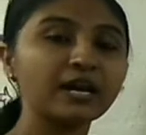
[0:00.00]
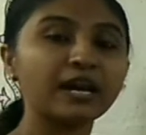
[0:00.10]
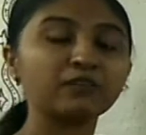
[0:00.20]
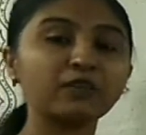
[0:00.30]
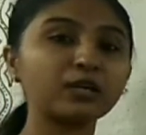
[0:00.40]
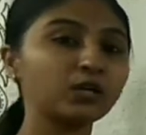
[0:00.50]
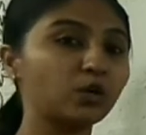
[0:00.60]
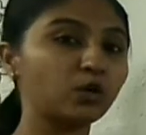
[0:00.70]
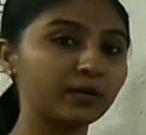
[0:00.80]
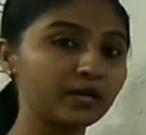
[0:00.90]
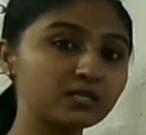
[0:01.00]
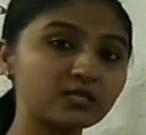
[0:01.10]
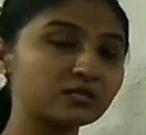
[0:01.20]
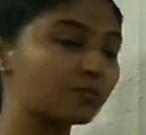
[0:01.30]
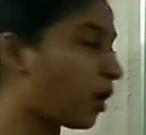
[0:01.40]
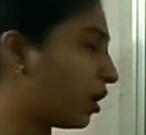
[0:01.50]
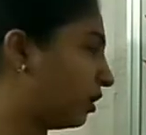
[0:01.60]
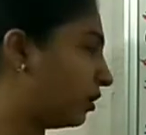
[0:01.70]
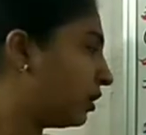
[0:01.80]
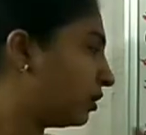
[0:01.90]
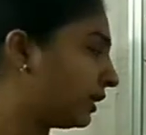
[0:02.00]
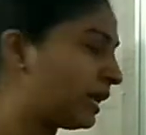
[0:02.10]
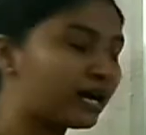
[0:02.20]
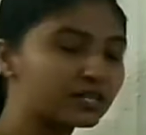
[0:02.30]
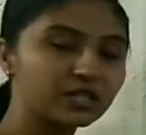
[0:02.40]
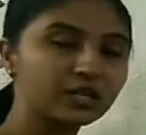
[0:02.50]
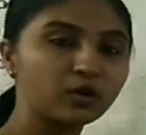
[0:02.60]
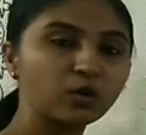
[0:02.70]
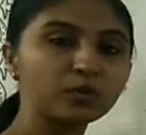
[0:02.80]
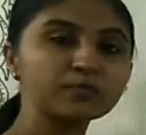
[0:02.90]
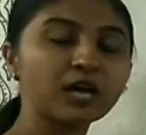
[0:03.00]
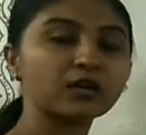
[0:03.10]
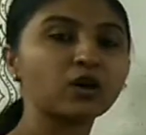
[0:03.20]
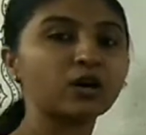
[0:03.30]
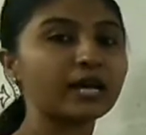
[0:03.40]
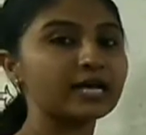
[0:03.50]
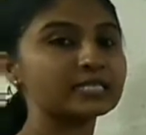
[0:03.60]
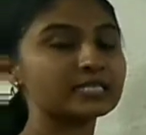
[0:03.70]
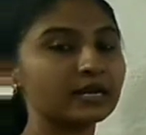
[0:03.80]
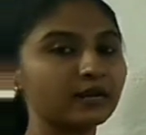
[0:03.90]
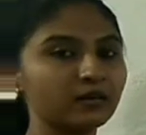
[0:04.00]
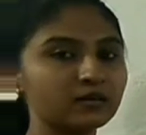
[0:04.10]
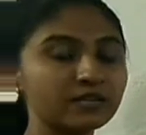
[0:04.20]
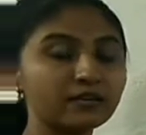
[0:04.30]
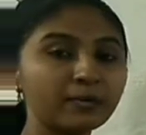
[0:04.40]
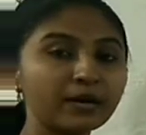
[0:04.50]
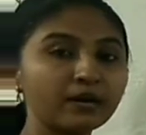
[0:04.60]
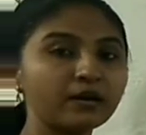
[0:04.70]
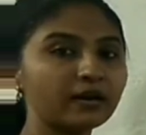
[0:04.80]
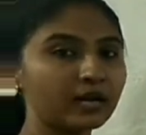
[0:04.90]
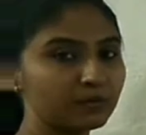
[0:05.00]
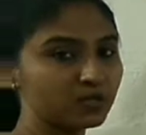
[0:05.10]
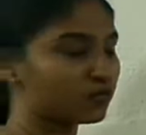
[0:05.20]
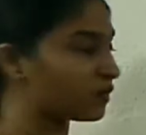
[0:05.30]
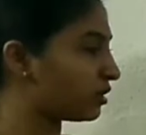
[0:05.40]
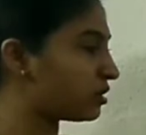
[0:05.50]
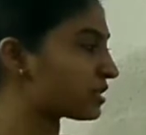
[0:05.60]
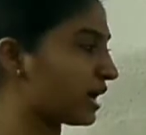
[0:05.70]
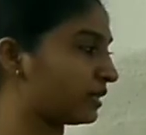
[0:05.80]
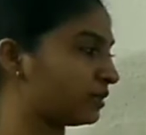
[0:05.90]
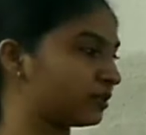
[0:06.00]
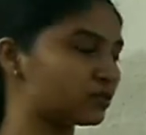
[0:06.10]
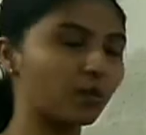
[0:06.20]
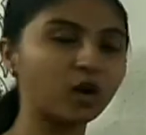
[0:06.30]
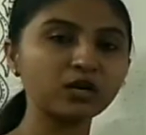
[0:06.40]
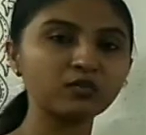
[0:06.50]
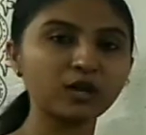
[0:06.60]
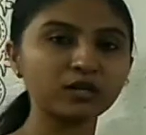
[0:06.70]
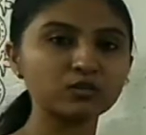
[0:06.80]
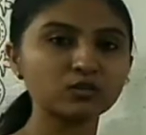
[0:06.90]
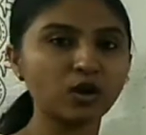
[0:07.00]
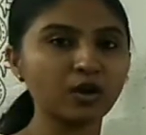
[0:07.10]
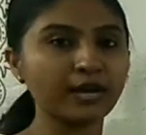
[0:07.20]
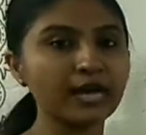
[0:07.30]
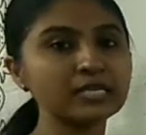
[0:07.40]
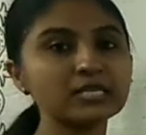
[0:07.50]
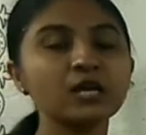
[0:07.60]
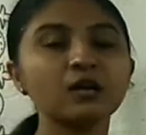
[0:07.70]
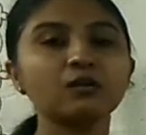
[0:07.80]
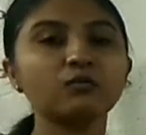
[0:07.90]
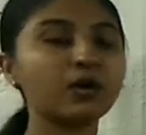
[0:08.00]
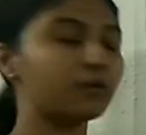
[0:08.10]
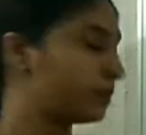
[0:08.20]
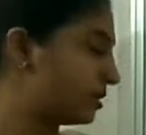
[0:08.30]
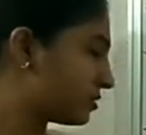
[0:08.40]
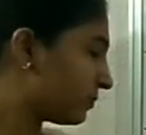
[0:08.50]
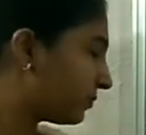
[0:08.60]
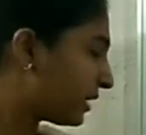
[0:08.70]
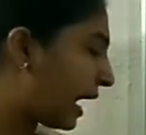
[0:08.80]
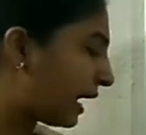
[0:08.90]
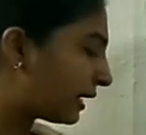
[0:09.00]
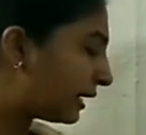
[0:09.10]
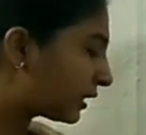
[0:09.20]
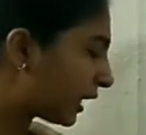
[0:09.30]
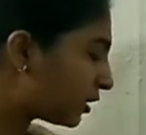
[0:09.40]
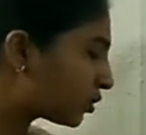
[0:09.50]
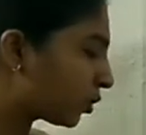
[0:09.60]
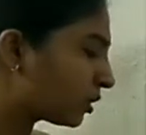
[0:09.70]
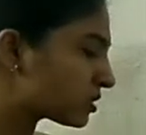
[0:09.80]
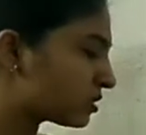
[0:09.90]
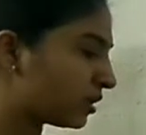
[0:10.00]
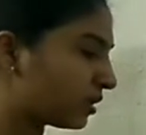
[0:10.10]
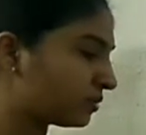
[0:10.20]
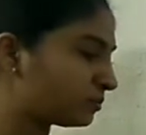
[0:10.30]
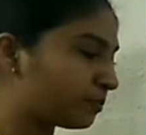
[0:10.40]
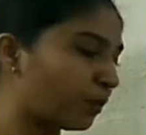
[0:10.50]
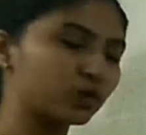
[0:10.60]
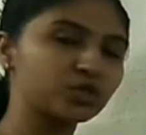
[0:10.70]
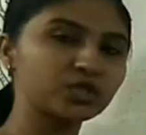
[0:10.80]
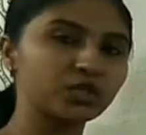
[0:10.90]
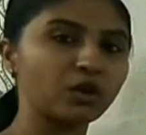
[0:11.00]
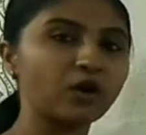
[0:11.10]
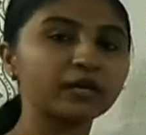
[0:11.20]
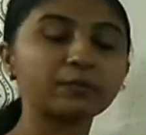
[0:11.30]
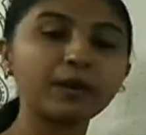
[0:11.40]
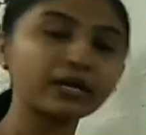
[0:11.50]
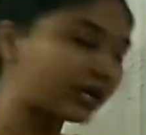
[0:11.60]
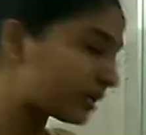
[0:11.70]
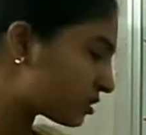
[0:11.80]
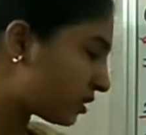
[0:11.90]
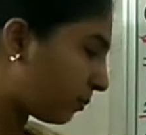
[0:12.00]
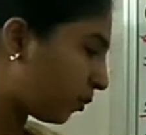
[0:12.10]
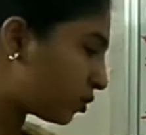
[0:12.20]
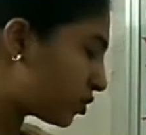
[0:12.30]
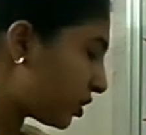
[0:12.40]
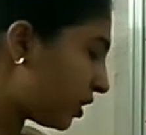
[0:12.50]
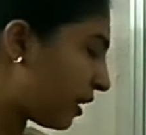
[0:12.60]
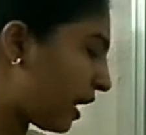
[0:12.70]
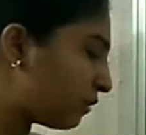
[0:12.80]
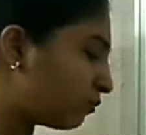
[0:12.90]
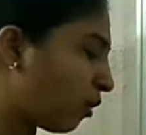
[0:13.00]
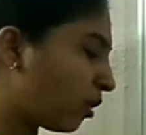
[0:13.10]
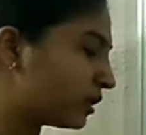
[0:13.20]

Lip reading: and one lobe is smaller. The larger lobes are called as cerebellar hemispheres, and the smaller one is called as vermis. And it controls the posture, or it maintains the posture and